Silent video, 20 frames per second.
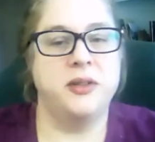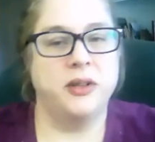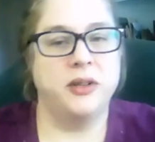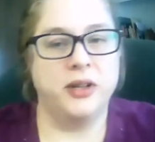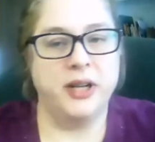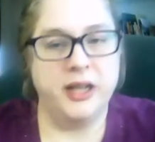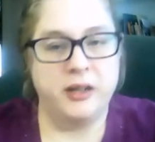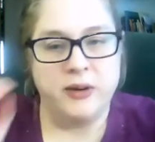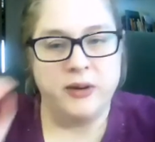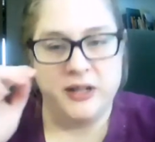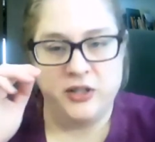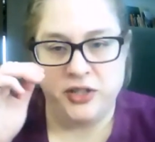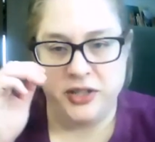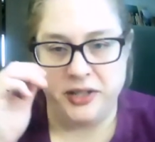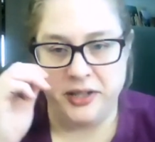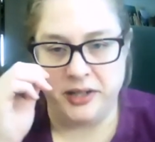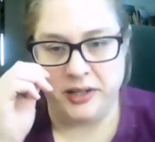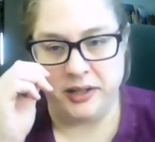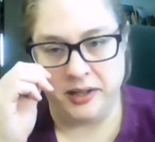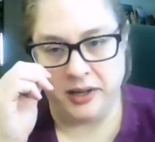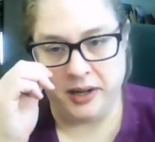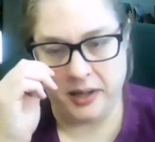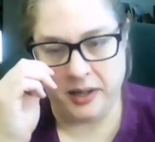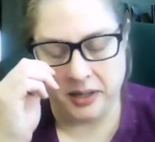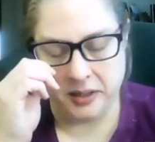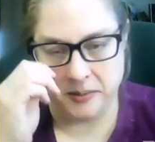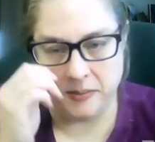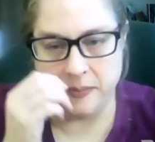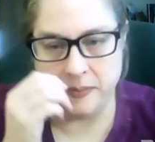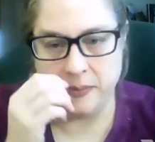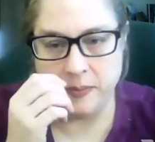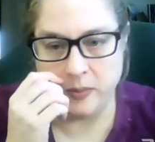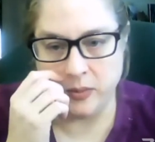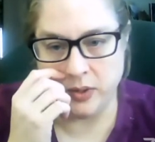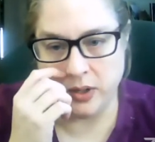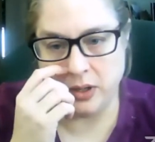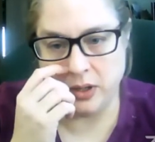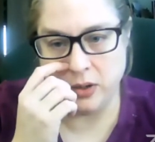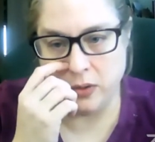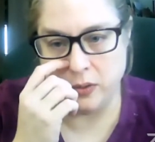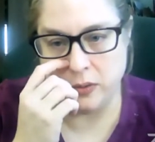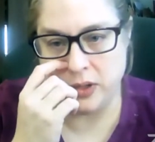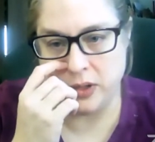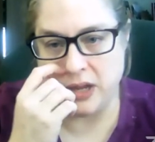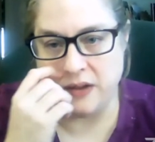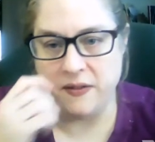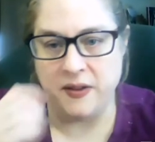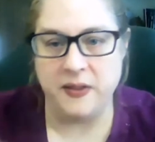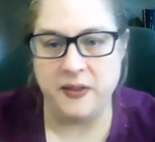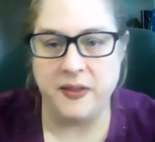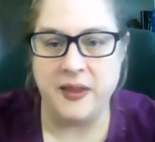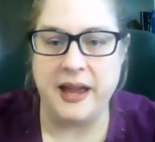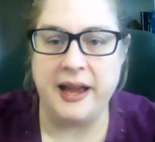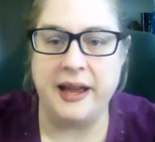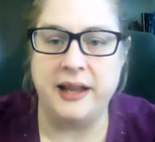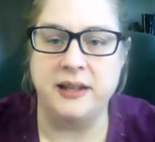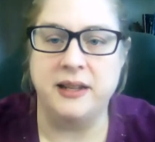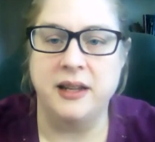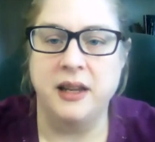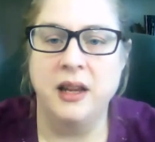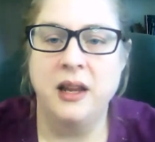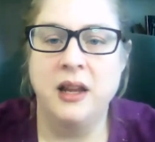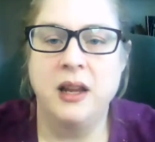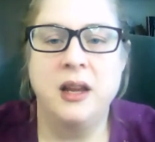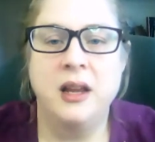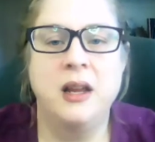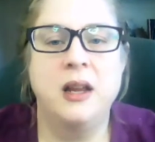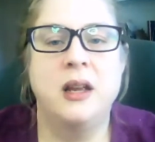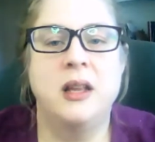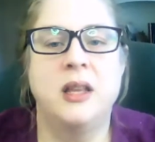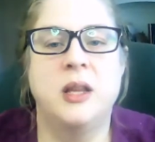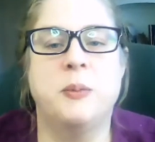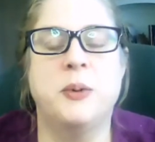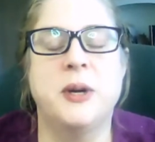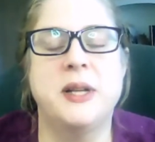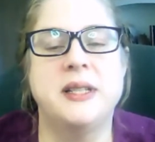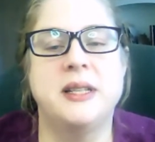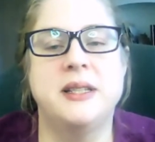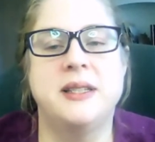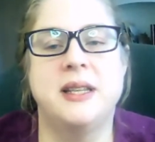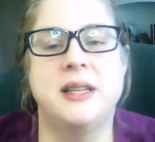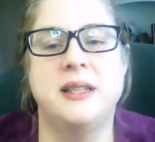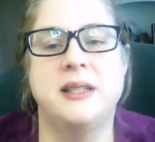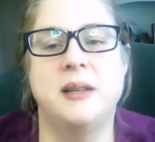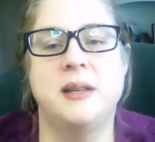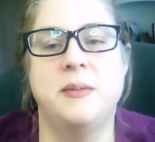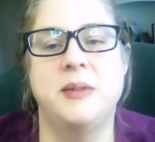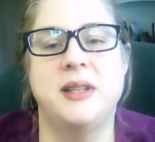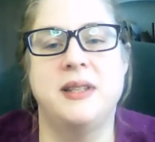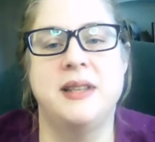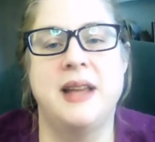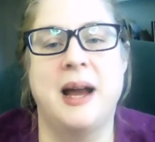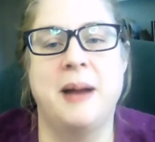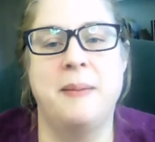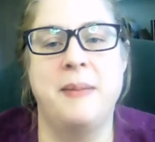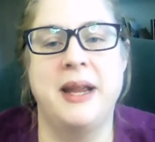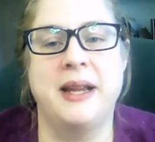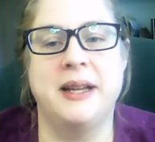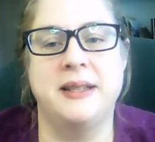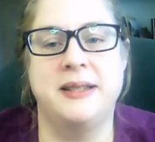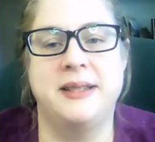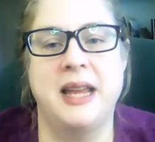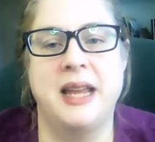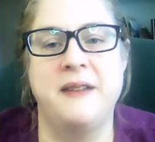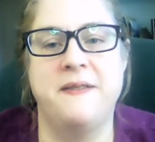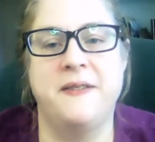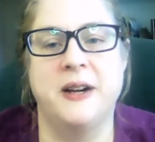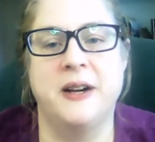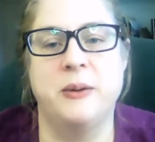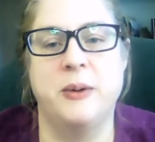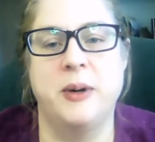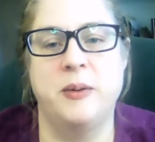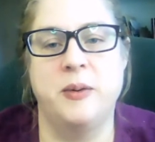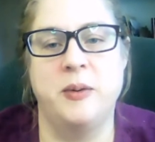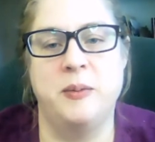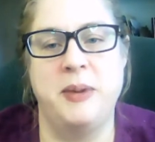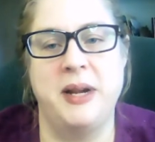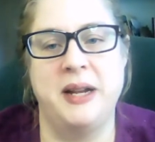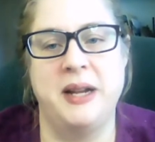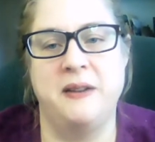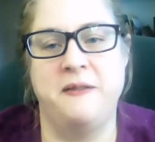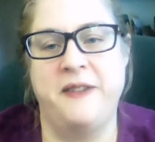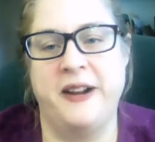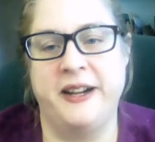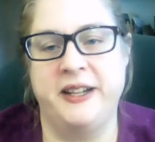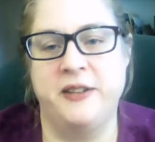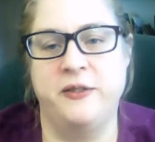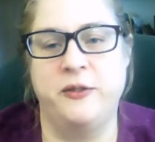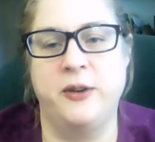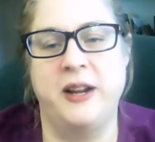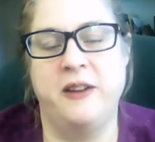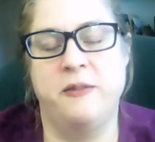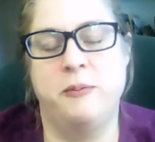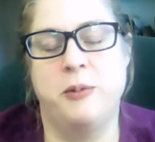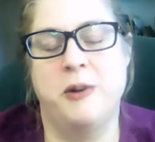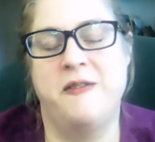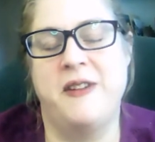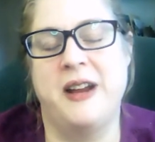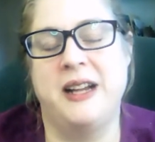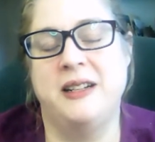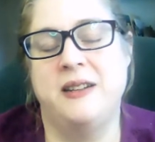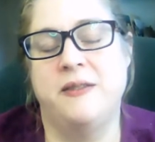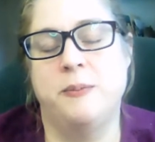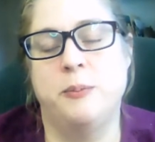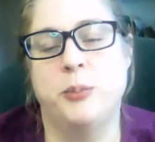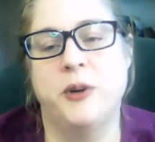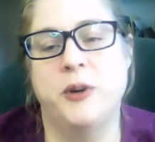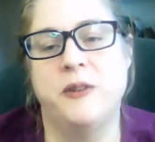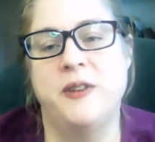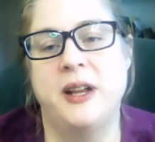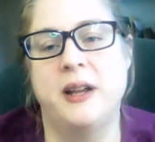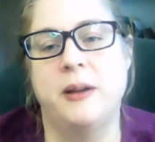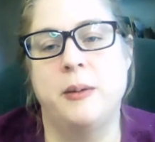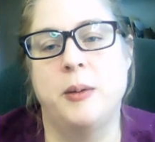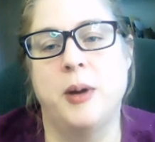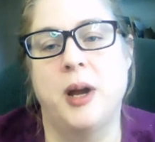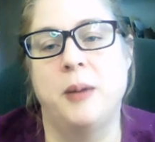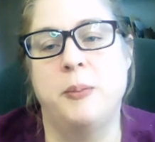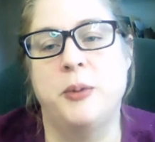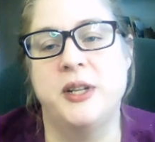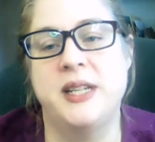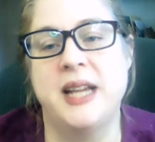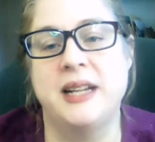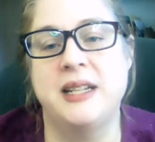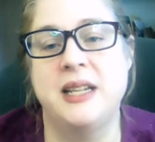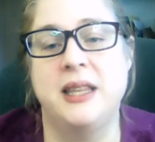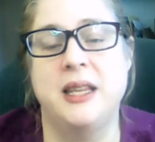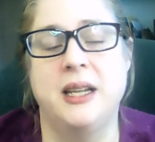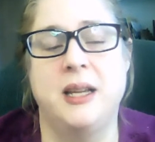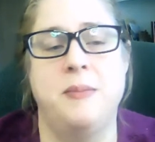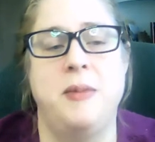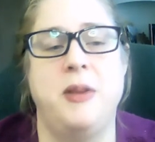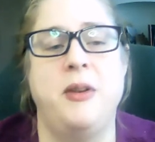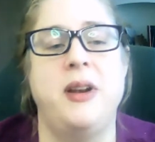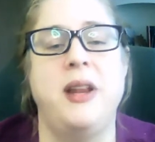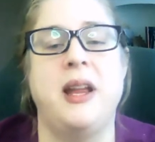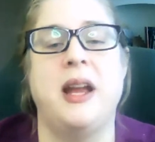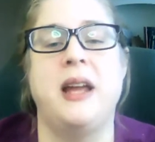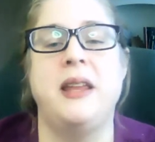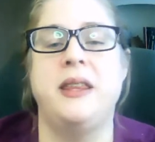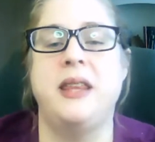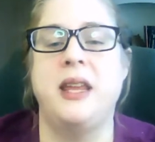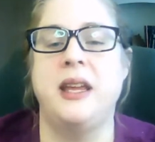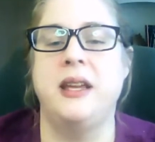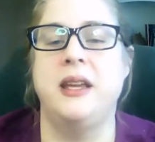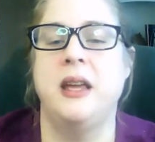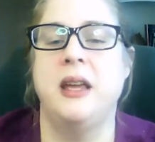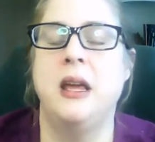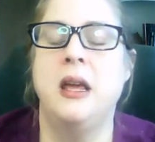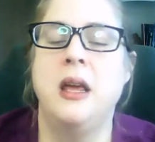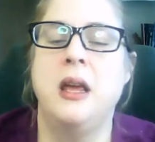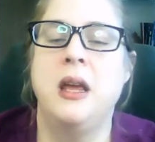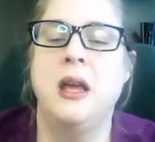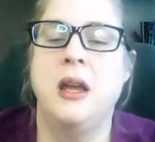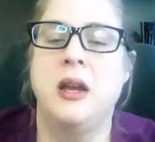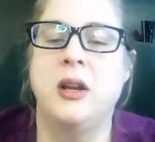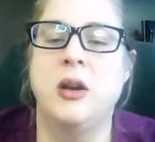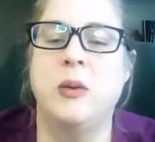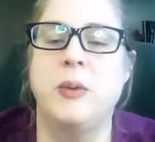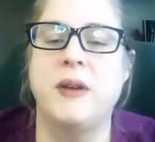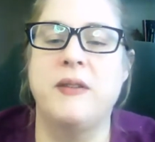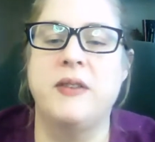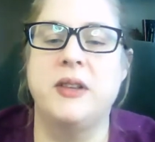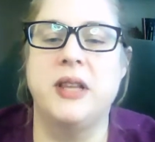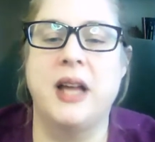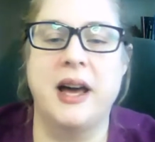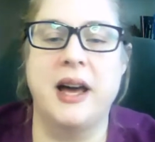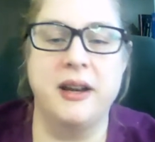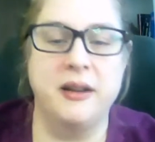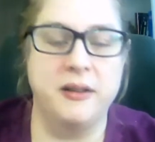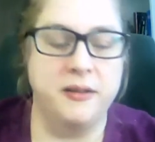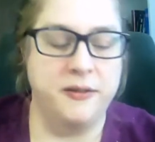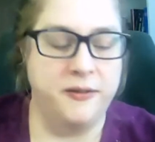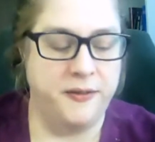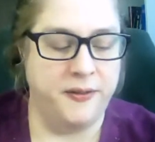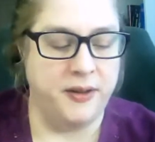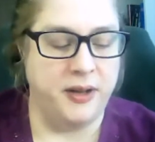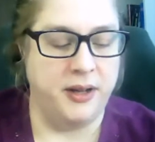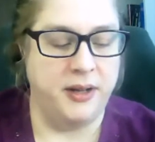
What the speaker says: a great question. Given that the present system does not make us safer, what would be an effective way of protecting the community? I think, we have a lot of